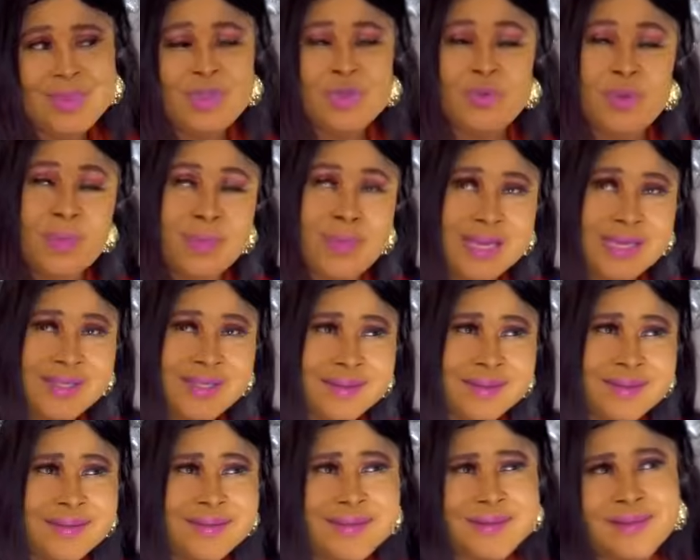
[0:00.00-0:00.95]
to be my
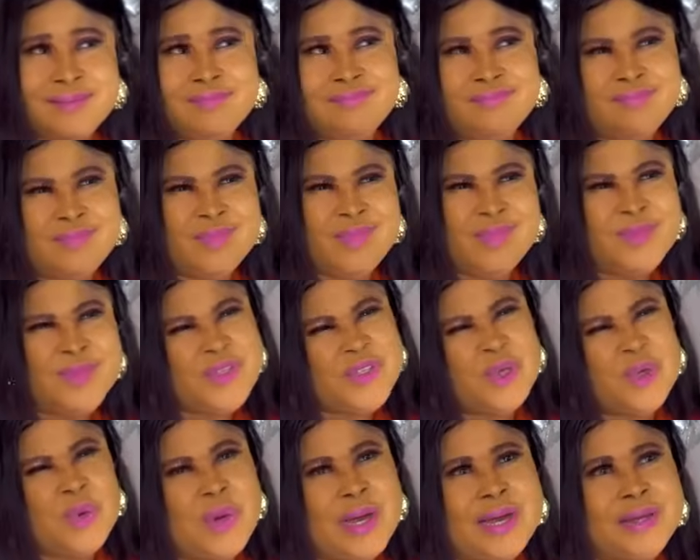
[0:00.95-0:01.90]
son's
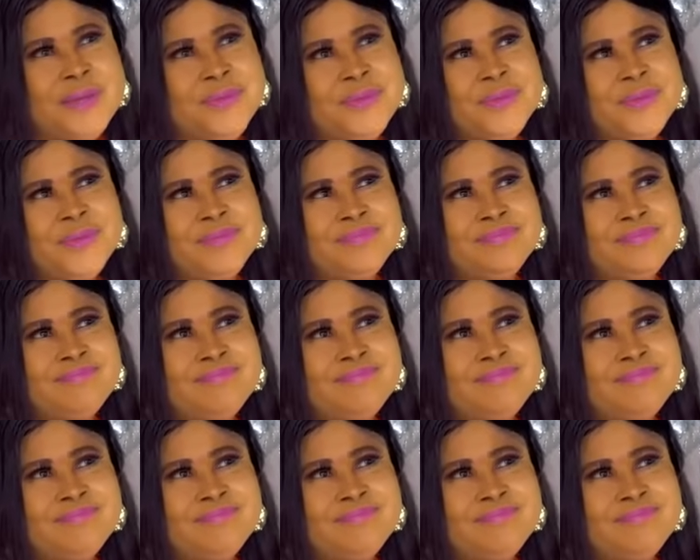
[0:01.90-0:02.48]
future wife,